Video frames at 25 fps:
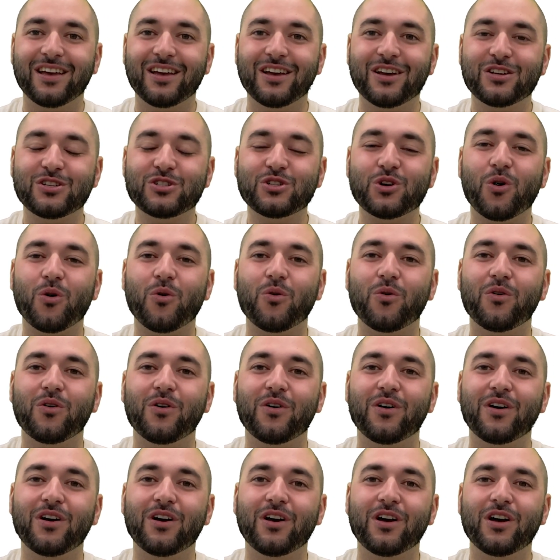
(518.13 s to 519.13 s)
So
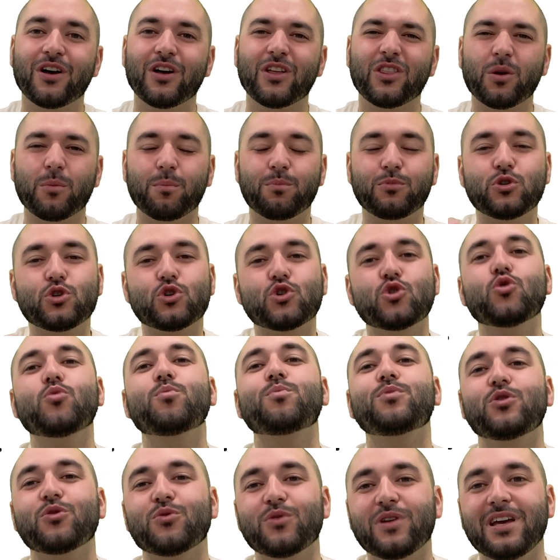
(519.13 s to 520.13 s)
the true
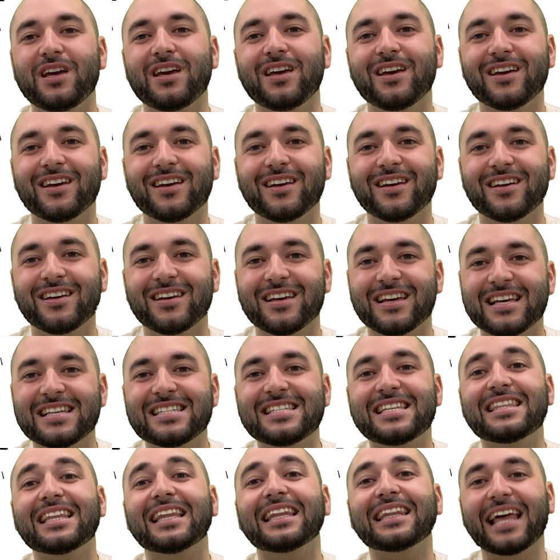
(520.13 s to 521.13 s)
beauty is
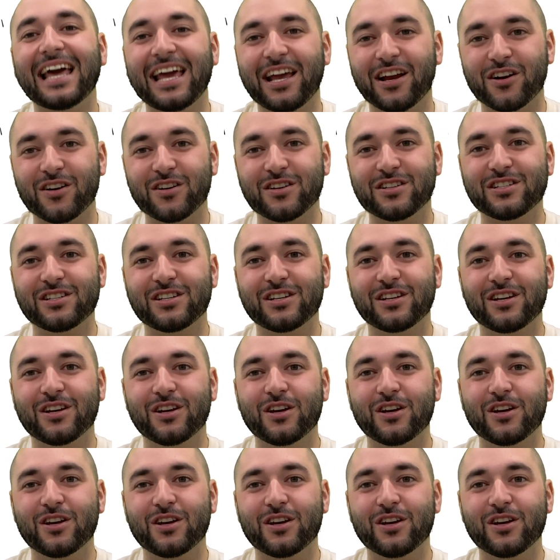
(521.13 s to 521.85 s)
in the layers.